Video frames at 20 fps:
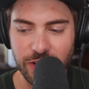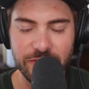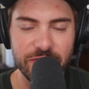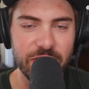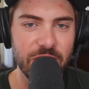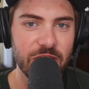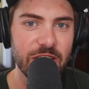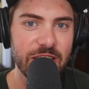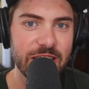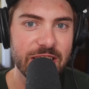
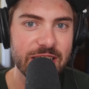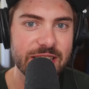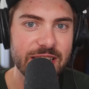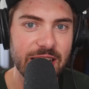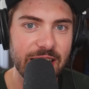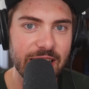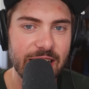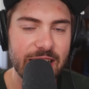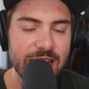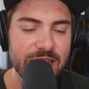feelings,
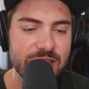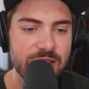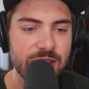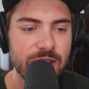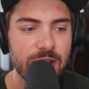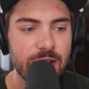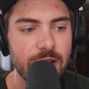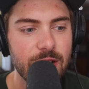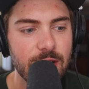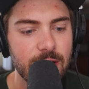I guess.
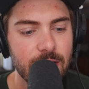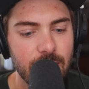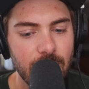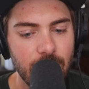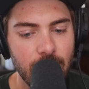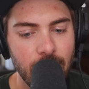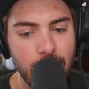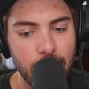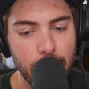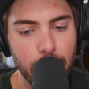
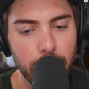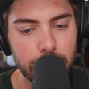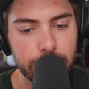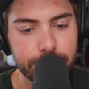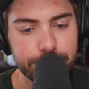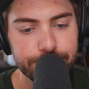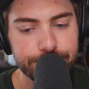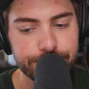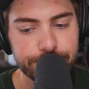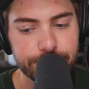I don't
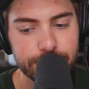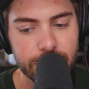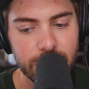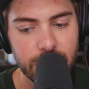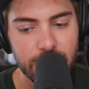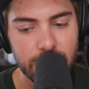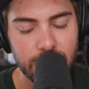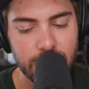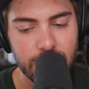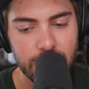
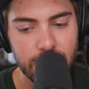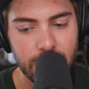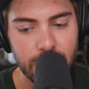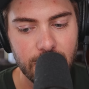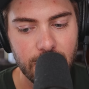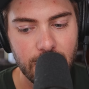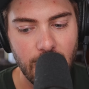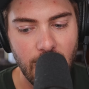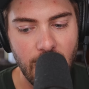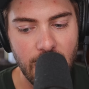
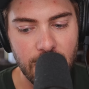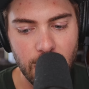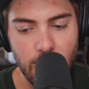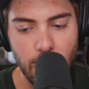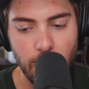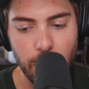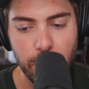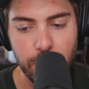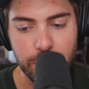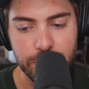
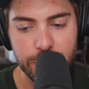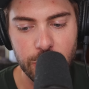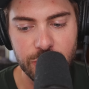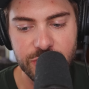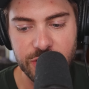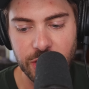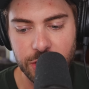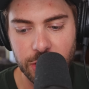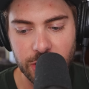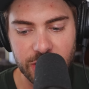know. You
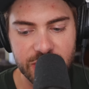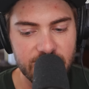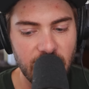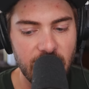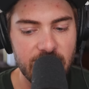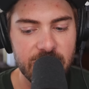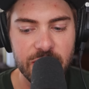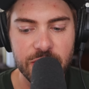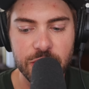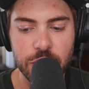said you're
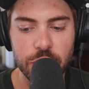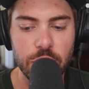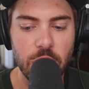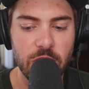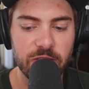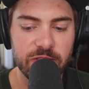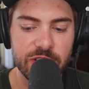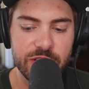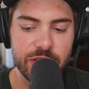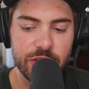excited and you're
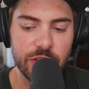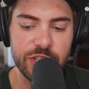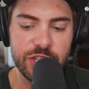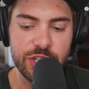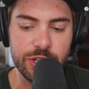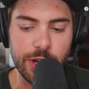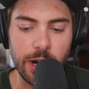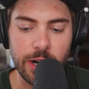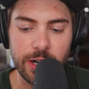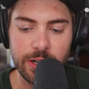nervous.
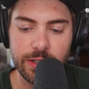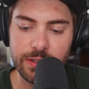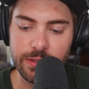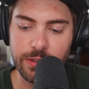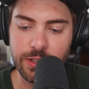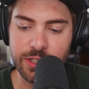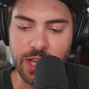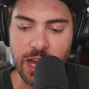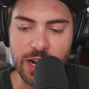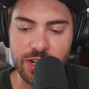Let's kind
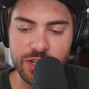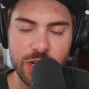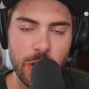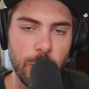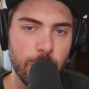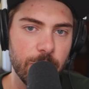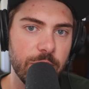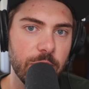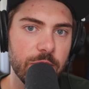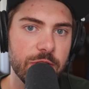of
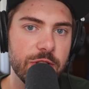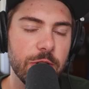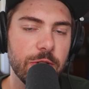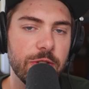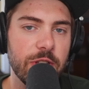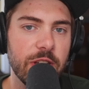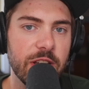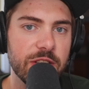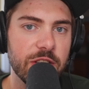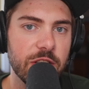start with those two
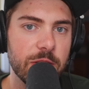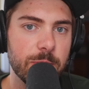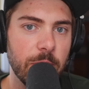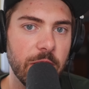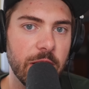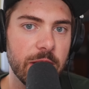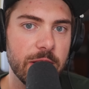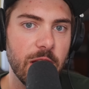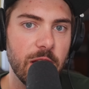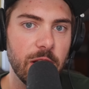things. Let's
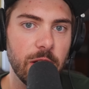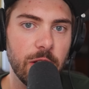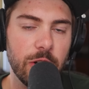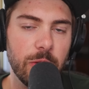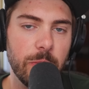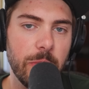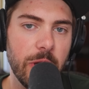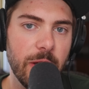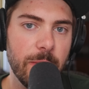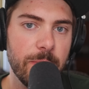break it down a
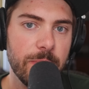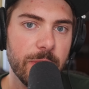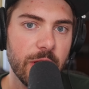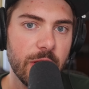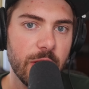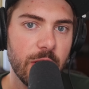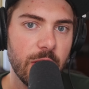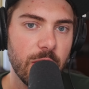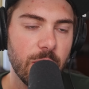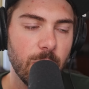little bit.
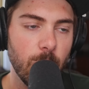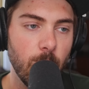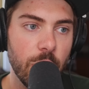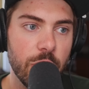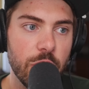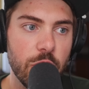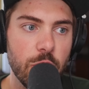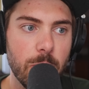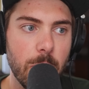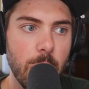What
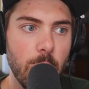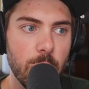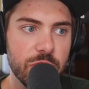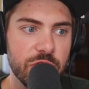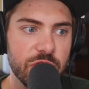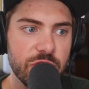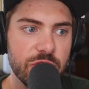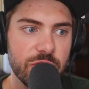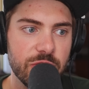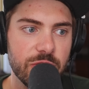are you
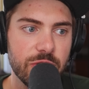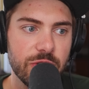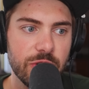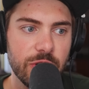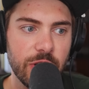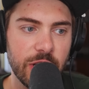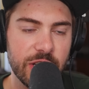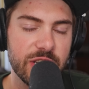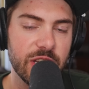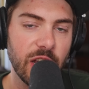most
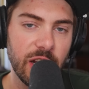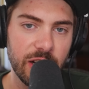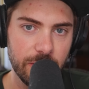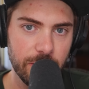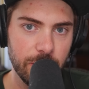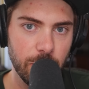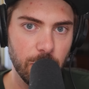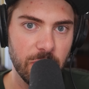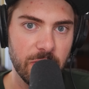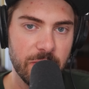
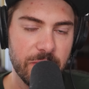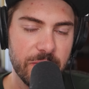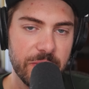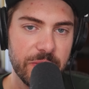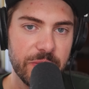excited for?